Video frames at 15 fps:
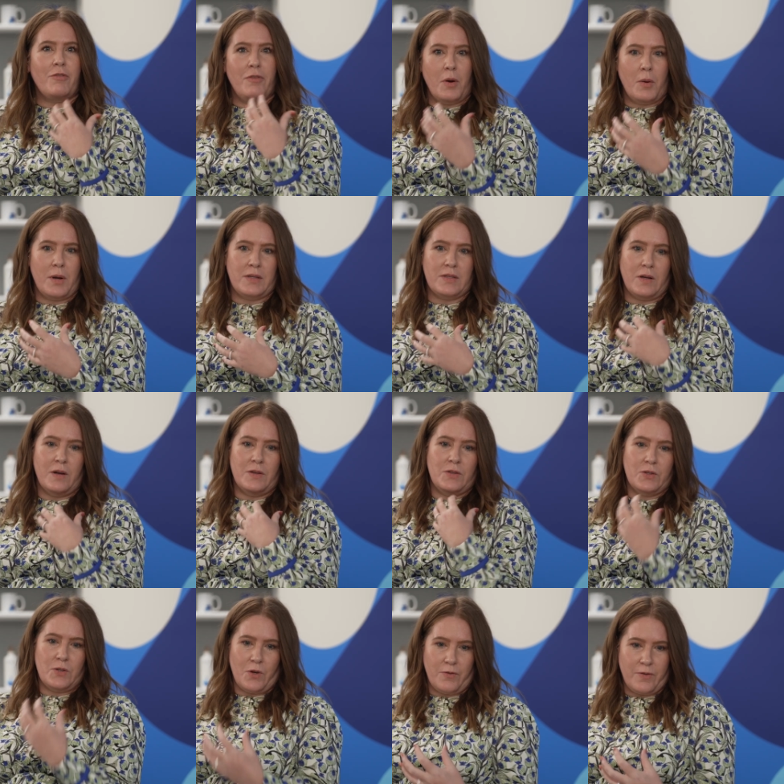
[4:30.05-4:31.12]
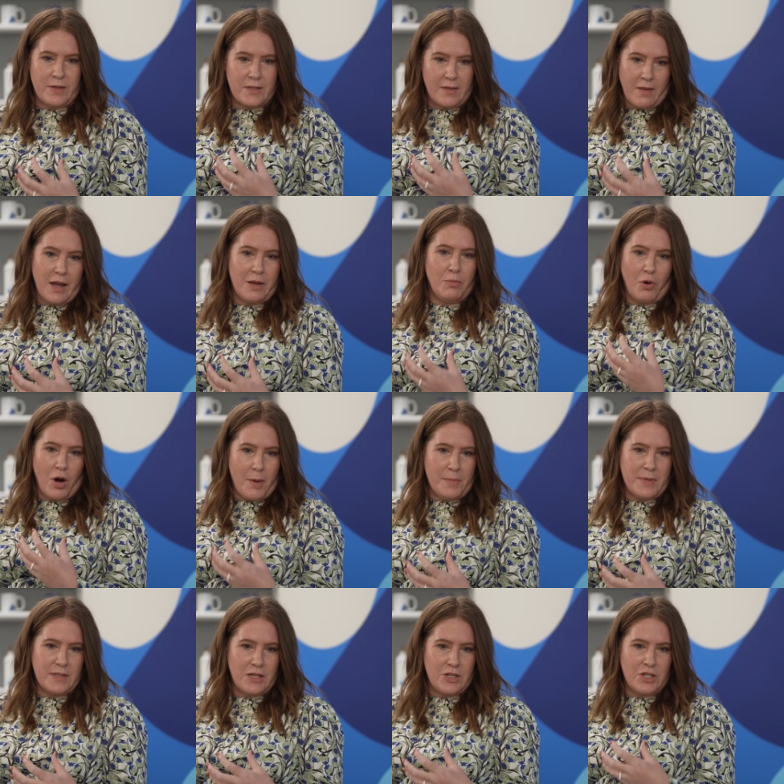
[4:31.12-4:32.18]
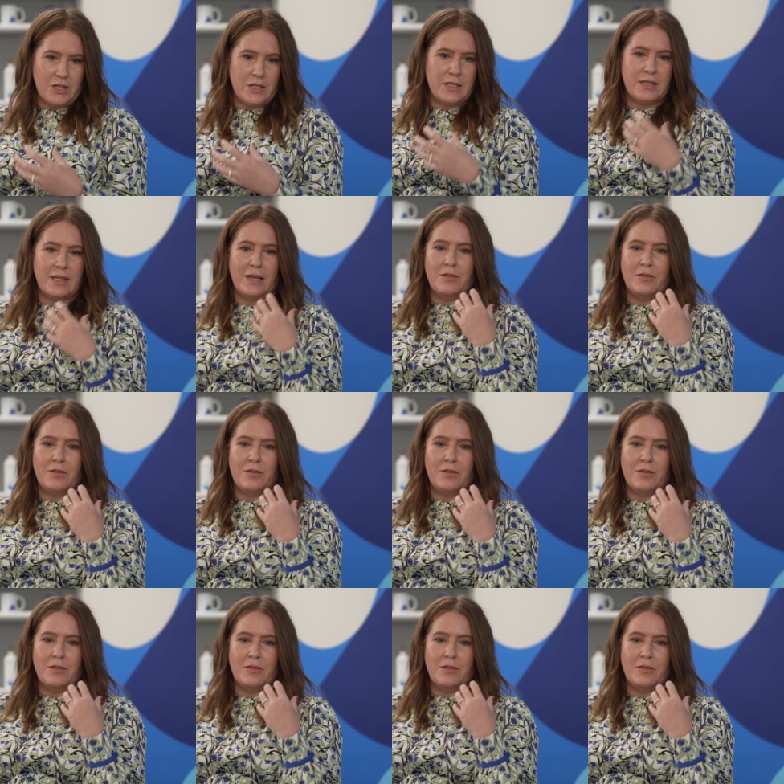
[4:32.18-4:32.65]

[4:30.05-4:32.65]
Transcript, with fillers: focused on service led propositions.